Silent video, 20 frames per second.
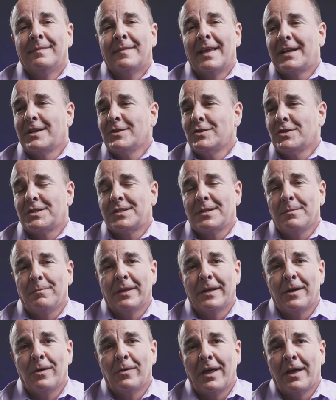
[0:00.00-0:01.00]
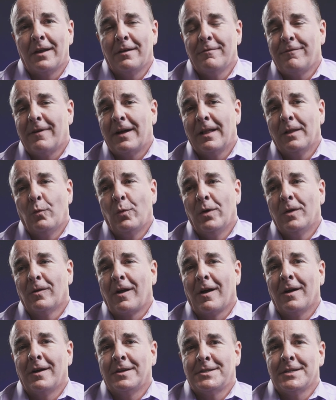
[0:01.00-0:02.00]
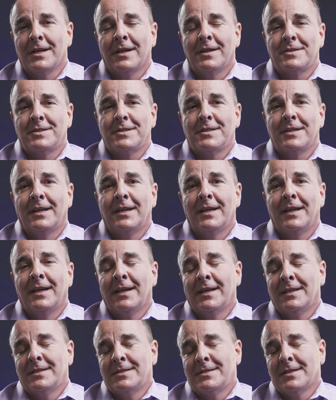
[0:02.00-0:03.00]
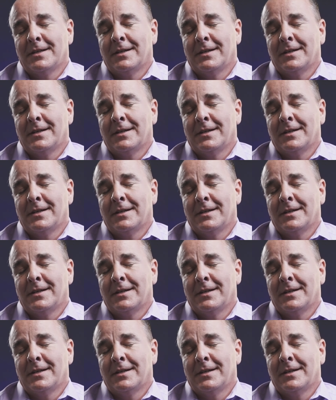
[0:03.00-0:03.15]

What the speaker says: they can just simply go down and file a will contest, and